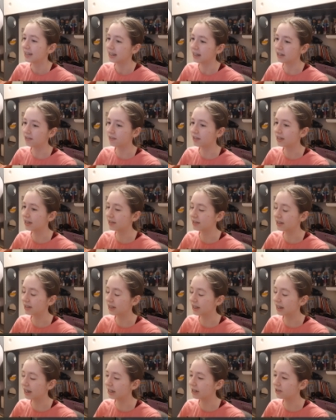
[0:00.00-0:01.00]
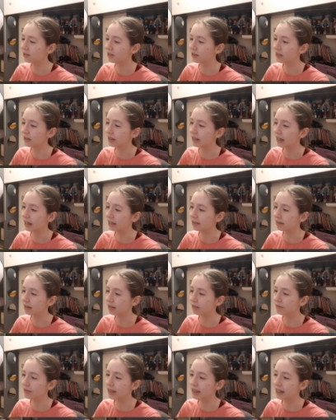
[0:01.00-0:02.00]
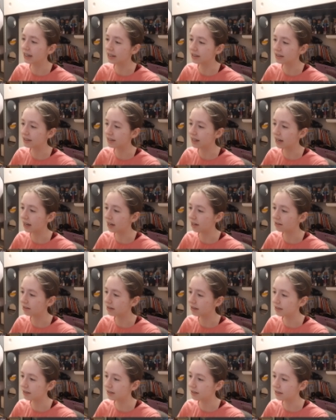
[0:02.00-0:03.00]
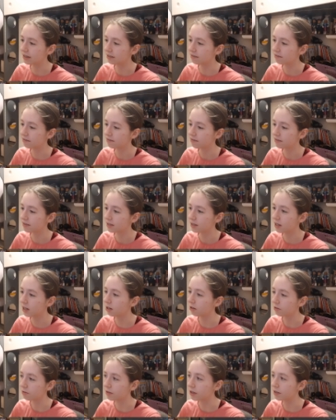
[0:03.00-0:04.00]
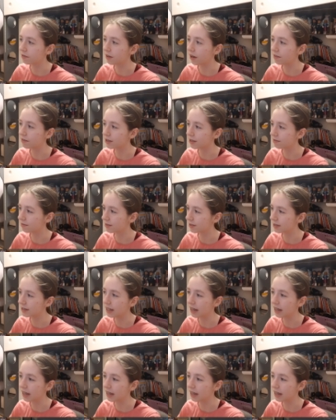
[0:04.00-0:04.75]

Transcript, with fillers: now I'm gonna start getting coins again. Let me guess. Yeah, let's see. Oh, 25 gems.